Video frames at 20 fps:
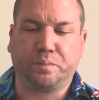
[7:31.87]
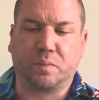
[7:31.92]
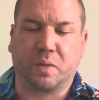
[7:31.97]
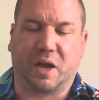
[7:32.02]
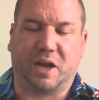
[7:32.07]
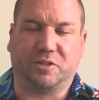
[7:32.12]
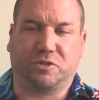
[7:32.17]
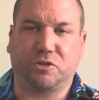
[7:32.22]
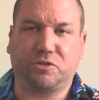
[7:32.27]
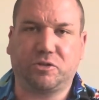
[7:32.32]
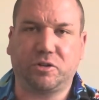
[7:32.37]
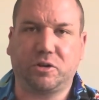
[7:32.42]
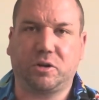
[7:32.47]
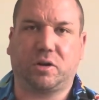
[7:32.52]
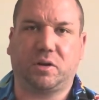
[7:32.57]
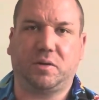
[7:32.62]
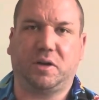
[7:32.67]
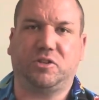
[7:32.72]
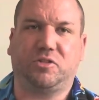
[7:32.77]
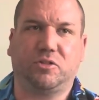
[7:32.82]

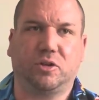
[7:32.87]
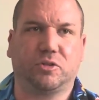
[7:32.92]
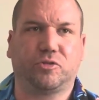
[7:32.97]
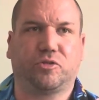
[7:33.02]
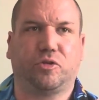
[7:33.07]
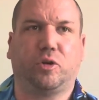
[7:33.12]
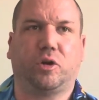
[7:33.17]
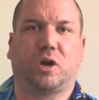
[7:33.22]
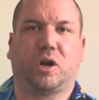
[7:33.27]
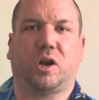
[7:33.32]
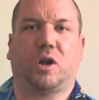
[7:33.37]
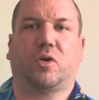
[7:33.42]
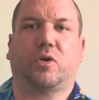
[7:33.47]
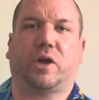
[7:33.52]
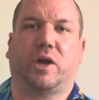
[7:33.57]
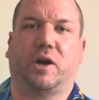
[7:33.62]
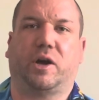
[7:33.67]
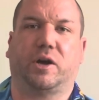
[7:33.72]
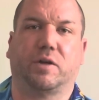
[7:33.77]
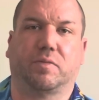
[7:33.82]
It's not too
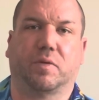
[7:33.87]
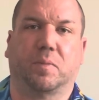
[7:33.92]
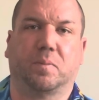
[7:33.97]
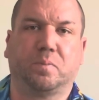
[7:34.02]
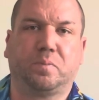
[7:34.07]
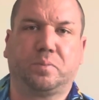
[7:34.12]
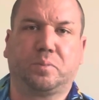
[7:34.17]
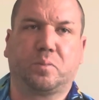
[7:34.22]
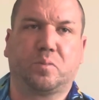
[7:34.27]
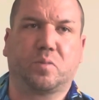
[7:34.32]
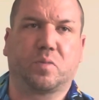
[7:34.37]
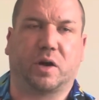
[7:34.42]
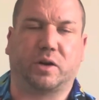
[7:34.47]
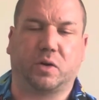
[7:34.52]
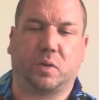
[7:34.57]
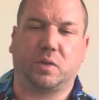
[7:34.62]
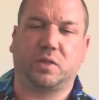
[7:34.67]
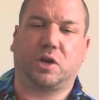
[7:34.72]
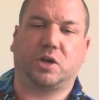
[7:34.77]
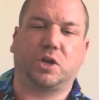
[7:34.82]
cloggy either. I
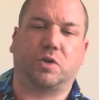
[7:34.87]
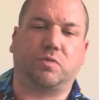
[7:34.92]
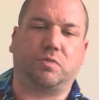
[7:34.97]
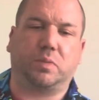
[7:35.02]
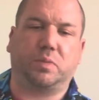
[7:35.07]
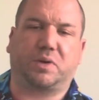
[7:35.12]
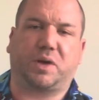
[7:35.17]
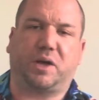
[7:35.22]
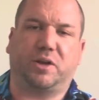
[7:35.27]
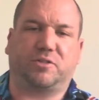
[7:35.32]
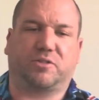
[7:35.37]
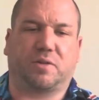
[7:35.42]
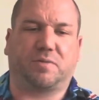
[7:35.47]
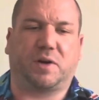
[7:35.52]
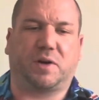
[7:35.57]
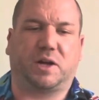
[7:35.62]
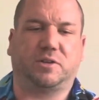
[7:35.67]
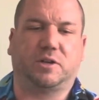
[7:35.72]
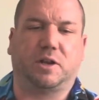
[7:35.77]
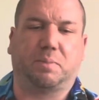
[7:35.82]
know a lot of rum cakes I've
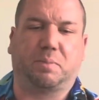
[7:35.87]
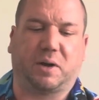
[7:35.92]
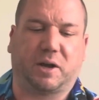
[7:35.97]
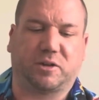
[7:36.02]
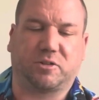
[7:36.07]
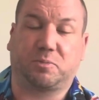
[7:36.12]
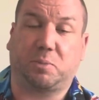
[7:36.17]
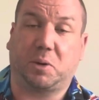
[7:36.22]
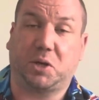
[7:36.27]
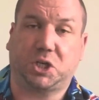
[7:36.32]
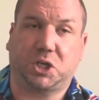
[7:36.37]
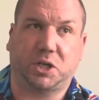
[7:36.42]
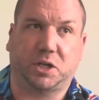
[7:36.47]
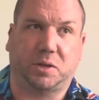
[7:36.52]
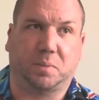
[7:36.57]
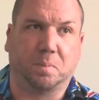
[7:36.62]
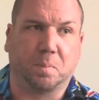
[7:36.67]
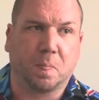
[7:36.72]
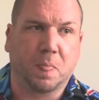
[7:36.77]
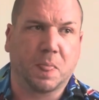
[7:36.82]
had in the past,
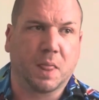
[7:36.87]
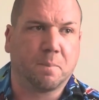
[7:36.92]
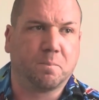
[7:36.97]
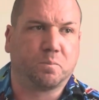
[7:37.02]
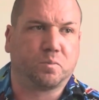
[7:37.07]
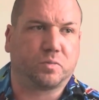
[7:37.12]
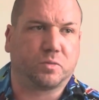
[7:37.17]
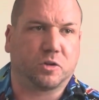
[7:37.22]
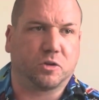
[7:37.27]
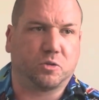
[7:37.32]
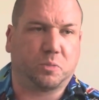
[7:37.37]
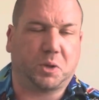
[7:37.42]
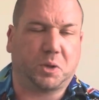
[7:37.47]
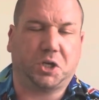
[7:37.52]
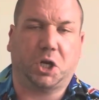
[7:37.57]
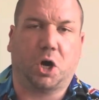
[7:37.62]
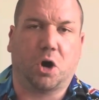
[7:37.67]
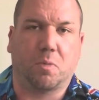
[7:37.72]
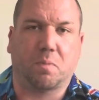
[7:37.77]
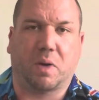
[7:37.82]

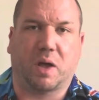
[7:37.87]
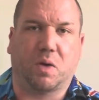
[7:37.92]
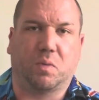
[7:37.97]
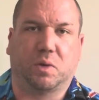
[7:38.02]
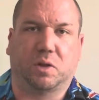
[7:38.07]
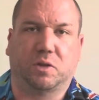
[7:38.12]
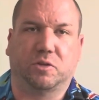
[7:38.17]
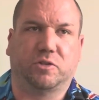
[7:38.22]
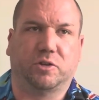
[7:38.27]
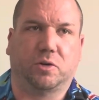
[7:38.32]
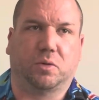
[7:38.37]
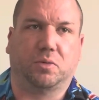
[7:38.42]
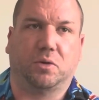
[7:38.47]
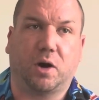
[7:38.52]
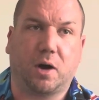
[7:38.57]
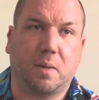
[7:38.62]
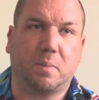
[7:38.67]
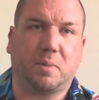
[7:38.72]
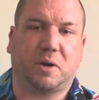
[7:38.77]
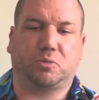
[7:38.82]
especially homemade ones, you know,
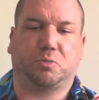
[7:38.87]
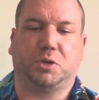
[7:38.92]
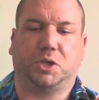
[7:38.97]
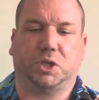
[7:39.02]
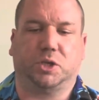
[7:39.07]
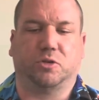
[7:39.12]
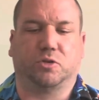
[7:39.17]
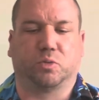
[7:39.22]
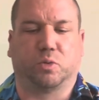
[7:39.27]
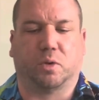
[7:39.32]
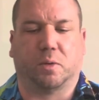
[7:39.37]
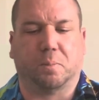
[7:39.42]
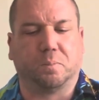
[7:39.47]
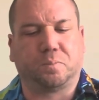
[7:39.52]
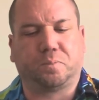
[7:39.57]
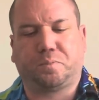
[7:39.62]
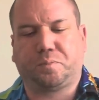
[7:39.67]
not a mass-produced one.